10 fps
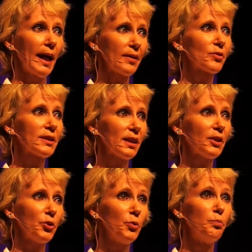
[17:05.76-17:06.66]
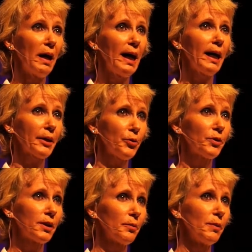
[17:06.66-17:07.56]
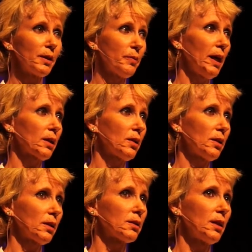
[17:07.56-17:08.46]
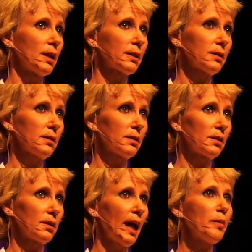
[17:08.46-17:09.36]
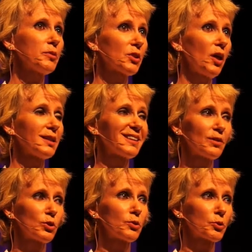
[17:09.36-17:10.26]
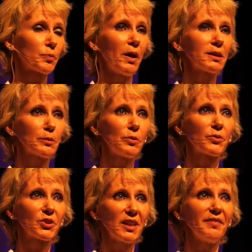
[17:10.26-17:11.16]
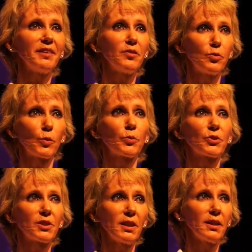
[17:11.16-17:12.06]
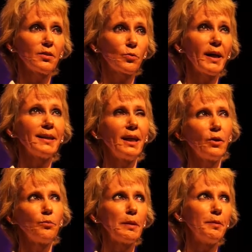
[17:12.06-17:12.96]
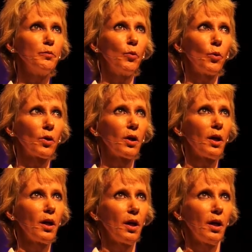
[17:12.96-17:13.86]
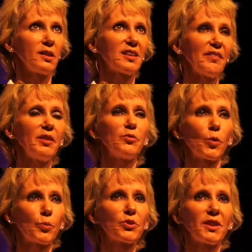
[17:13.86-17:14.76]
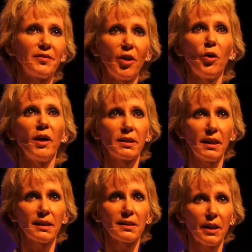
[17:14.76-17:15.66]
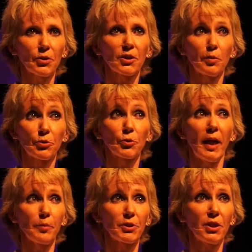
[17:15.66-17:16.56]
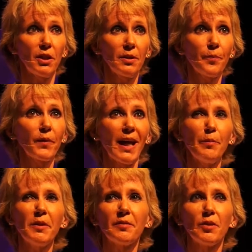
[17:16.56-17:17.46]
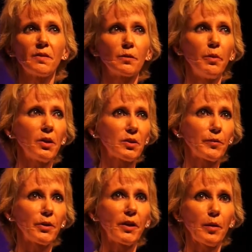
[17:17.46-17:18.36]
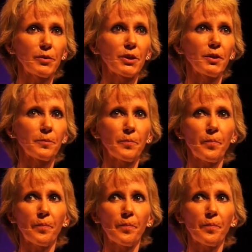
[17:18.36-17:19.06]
Everything you buy, you could get money back on online. Amazon is responsible for 74%, right now, maybe more. 74% of all online sales comes through Amazon. How many of you have ever bought something on Amazon?